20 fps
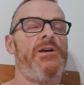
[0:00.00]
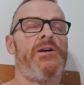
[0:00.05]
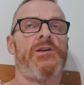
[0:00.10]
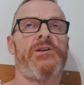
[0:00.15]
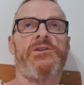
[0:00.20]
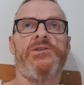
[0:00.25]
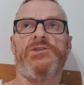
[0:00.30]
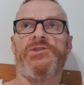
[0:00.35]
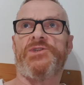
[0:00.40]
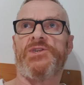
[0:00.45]

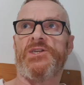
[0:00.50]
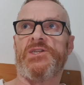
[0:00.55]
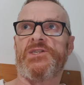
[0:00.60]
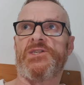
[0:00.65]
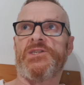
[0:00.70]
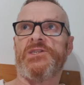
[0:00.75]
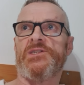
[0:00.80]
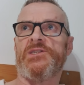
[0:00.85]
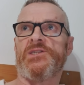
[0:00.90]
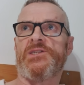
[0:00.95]

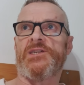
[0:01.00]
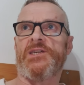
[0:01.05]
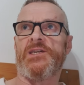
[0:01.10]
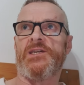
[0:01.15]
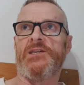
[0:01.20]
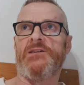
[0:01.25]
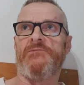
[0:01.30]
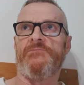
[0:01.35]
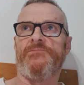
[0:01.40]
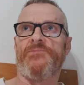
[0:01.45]

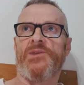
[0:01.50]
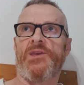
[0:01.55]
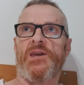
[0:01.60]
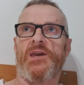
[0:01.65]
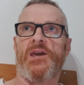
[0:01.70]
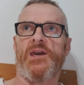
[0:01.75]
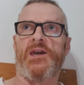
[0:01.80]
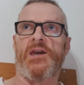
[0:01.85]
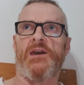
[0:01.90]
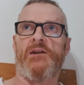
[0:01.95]
Consistency,
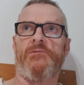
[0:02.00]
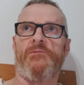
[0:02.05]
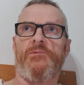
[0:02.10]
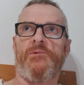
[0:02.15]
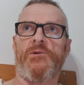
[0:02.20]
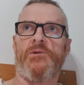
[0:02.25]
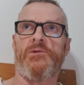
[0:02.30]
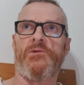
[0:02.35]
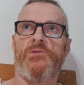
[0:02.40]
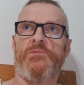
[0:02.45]
that
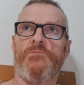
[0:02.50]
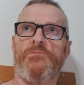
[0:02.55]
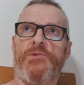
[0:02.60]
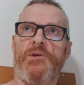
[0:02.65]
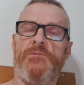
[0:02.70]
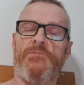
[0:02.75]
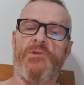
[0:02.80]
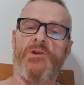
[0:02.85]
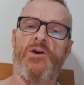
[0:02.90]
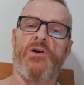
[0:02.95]

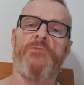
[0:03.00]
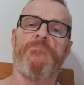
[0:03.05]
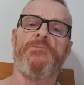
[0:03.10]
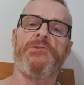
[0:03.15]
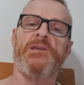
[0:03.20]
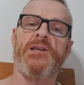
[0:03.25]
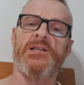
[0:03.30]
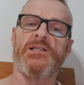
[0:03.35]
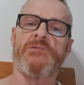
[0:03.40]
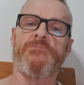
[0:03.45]
people are
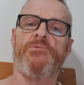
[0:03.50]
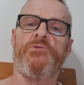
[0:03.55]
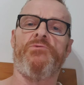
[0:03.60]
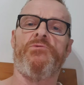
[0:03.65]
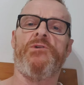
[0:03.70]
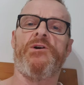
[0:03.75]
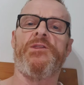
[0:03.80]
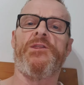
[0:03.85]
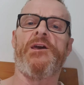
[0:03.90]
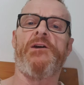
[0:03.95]

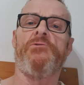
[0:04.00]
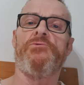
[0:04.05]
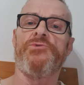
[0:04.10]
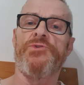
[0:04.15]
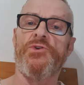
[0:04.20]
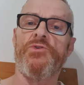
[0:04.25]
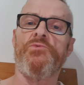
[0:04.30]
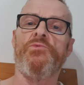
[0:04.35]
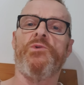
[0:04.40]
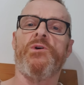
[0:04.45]
predictable and they'll
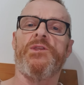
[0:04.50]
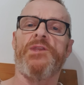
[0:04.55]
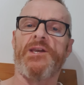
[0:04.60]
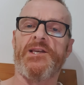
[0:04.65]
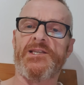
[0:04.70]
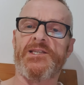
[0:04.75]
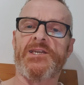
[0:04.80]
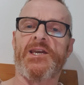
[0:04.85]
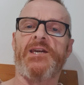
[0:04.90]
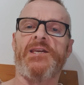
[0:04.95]
do what they
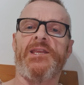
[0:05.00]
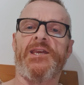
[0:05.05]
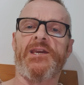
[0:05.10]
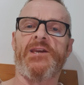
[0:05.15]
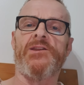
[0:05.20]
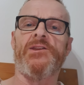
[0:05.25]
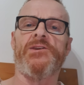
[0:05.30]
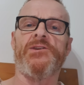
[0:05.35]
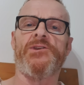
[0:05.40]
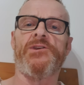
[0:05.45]
say they're
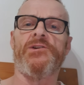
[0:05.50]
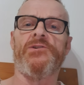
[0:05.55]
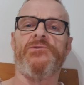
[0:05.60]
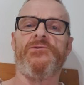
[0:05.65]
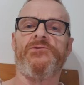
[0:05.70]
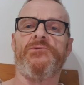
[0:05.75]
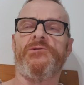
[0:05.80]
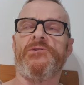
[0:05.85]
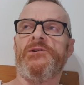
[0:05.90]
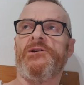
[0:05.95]
going to do.
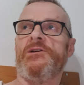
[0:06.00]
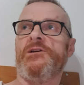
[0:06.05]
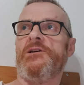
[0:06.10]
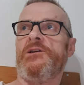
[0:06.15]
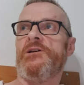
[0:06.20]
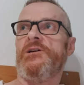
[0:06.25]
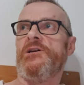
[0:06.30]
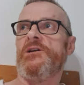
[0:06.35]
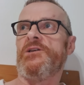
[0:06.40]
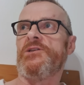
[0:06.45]

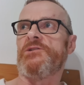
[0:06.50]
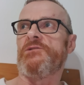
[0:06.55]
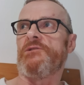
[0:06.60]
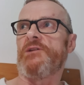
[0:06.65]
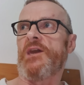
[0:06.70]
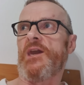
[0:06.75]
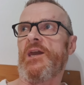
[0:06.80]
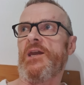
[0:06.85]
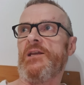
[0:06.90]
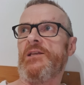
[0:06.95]
So
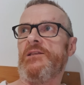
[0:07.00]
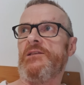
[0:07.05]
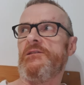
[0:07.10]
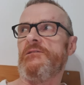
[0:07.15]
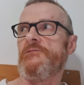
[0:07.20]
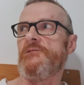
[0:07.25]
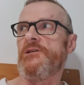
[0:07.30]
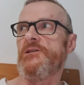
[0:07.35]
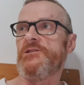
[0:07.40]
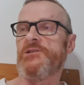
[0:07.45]
again,
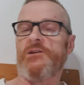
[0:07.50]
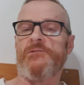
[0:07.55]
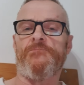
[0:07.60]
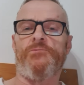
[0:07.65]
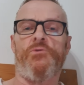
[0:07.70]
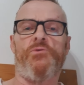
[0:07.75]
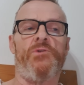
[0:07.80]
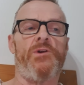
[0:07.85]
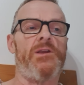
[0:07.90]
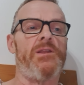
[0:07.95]
there's no
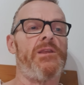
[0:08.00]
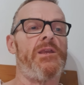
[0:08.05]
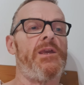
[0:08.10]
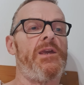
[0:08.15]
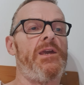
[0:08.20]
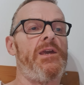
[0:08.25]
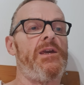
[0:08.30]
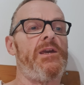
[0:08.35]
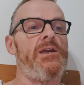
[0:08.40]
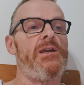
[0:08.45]
point
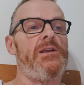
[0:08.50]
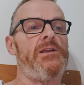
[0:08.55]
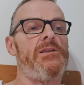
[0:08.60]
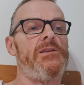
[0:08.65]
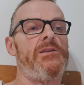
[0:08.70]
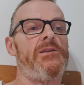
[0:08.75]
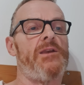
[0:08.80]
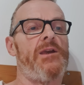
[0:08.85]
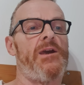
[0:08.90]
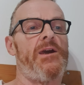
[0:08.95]

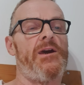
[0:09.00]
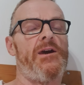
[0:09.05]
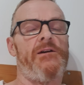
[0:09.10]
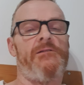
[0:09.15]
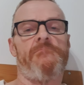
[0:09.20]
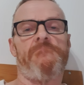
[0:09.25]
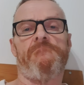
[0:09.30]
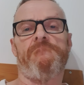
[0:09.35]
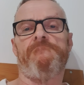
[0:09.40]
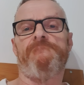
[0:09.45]
in
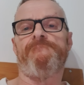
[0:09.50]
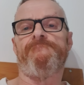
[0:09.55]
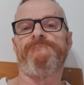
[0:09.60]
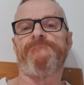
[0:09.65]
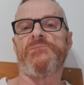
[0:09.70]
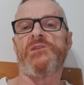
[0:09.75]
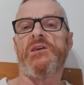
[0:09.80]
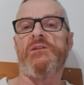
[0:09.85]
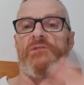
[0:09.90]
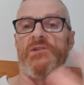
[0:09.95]

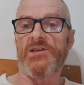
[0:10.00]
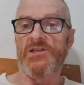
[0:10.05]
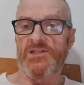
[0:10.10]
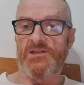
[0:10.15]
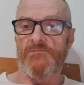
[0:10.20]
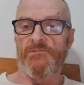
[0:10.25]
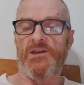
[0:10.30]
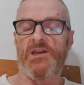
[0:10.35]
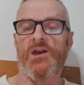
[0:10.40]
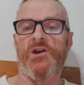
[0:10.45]
giving
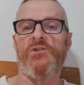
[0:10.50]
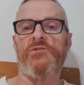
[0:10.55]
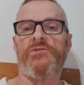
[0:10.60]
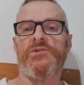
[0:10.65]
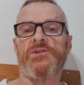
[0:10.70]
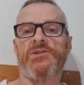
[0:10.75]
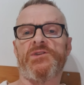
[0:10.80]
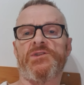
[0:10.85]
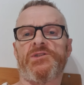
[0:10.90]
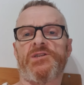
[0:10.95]
something over
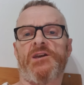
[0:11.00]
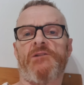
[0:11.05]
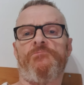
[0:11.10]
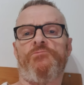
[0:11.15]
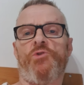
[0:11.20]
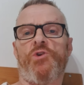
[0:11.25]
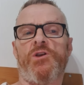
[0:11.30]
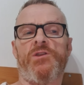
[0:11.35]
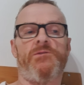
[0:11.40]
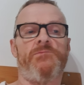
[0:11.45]
to
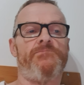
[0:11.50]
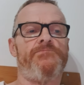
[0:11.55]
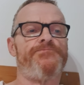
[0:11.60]
someone